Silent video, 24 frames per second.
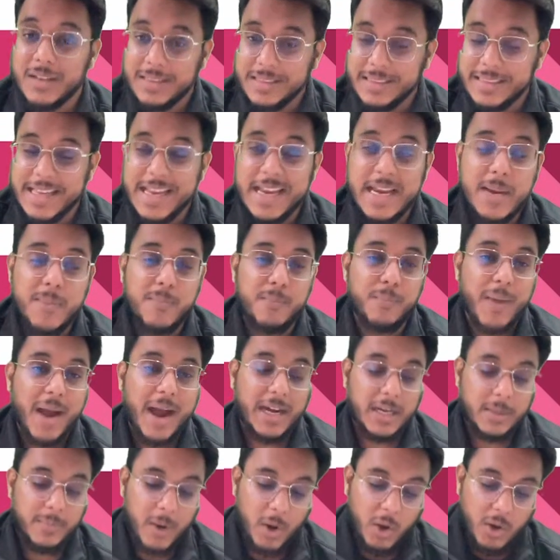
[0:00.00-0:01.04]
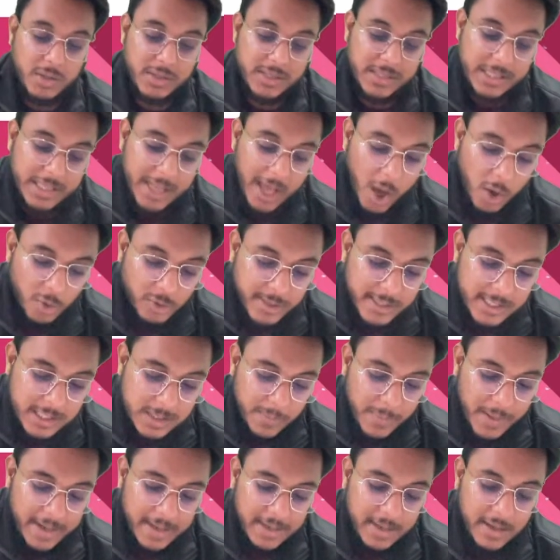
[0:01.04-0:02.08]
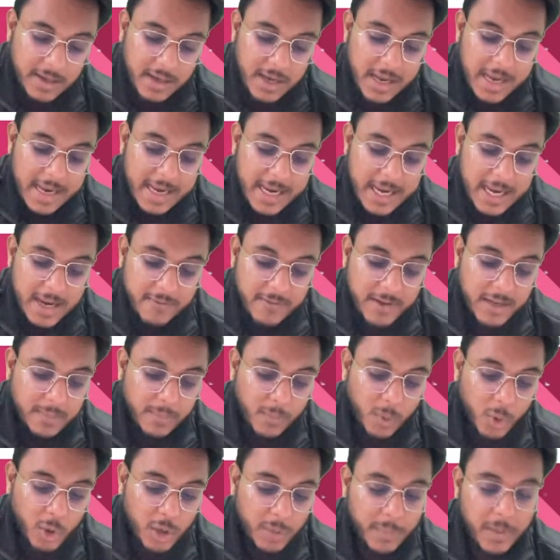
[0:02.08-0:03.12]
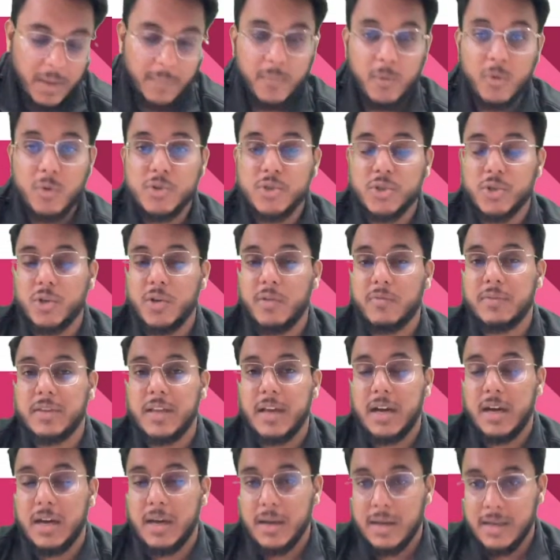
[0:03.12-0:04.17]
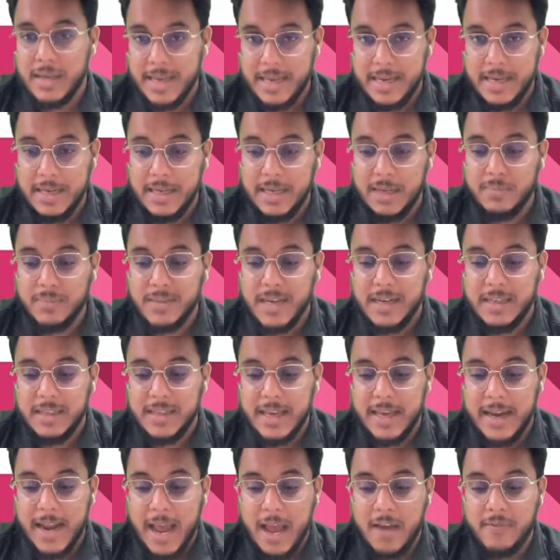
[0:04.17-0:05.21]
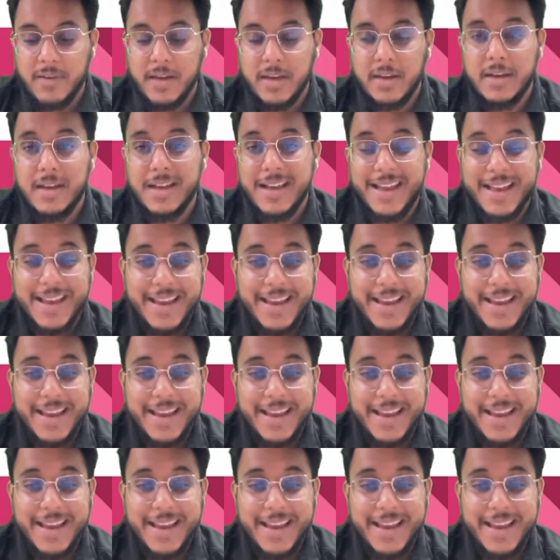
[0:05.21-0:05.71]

They impact because now they spend even more proportion of the income that they are having